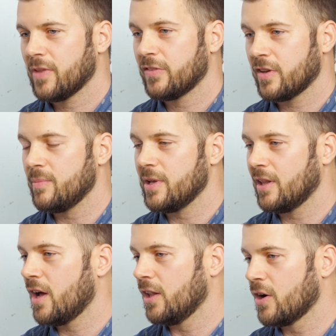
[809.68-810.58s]
going to be a
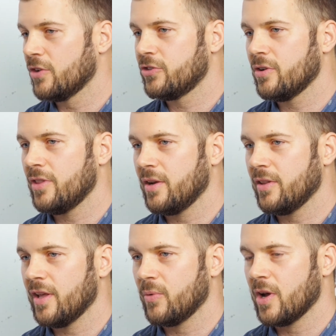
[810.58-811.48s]
lot larger
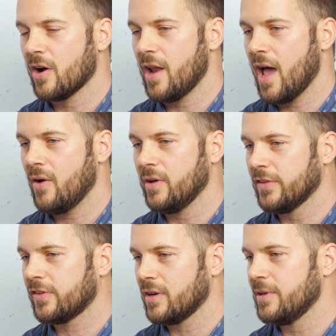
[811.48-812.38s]
than we are now, and
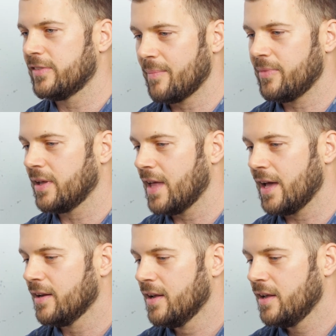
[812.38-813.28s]
it's going to be something
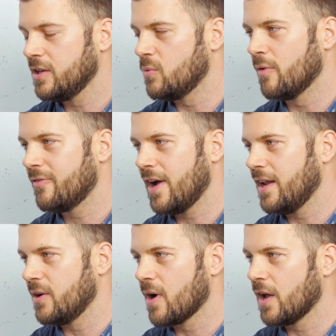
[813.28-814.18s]
that you won't find
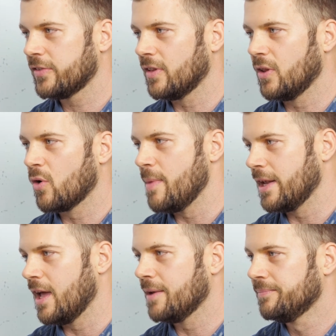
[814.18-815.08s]
anywhere else in the Lower
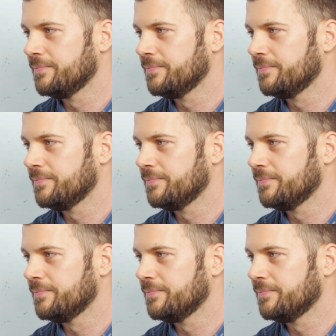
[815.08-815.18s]
Mainland.